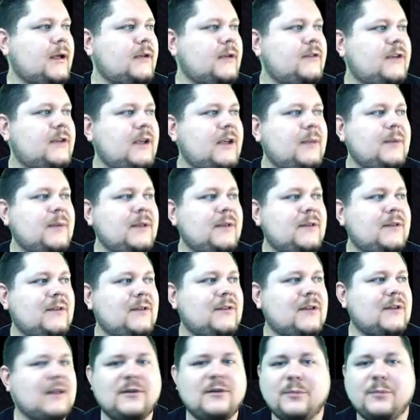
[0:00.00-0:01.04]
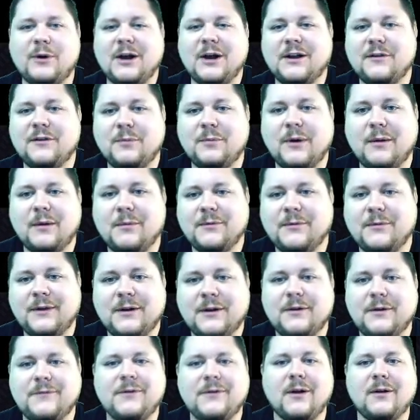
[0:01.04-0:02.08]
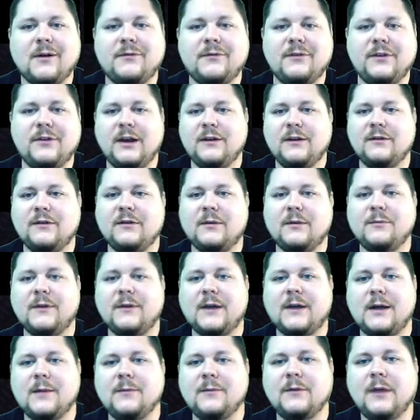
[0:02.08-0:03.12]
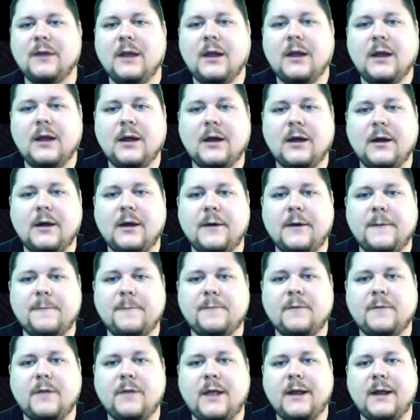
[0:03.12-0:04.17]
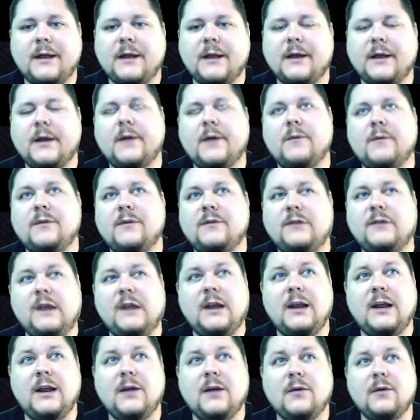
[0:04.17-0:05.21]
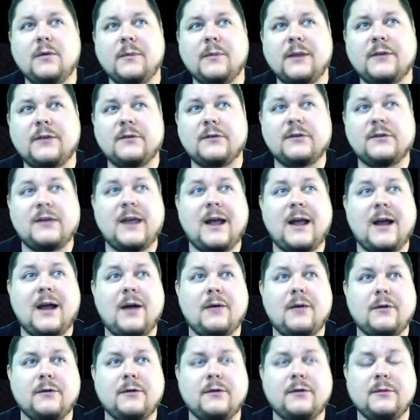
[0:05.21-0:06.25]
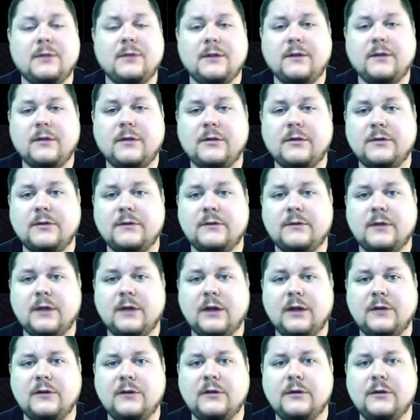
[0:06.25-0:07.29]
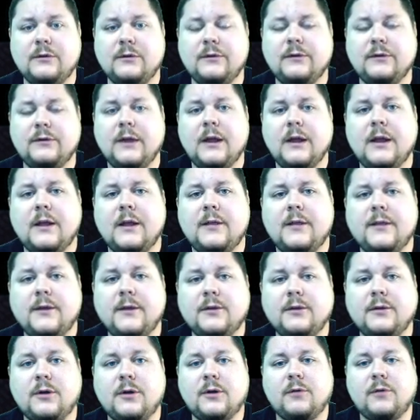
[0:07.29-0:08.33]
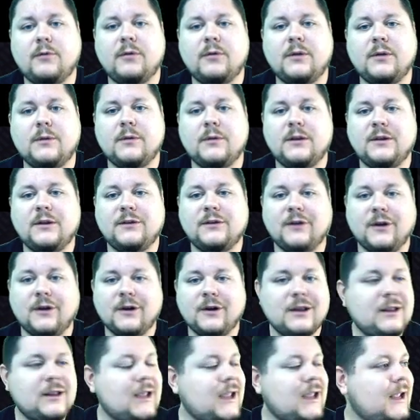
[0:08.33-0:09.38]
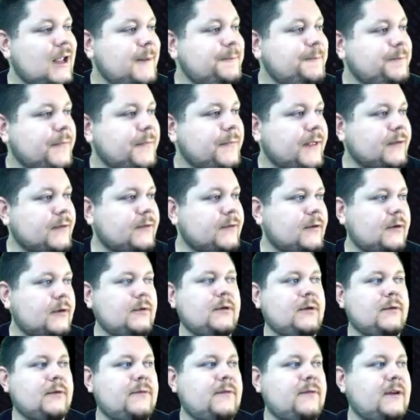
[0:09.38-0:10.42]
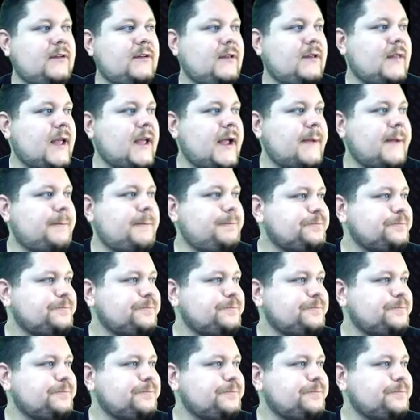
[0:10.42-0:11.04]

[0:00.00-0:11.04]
Champions and skins brightness problems, I don't know if y'all have seen sometimes, with Genie or Master Tao or some of these other tunes, they'll look really, really dark in the game, and so they're fixing that.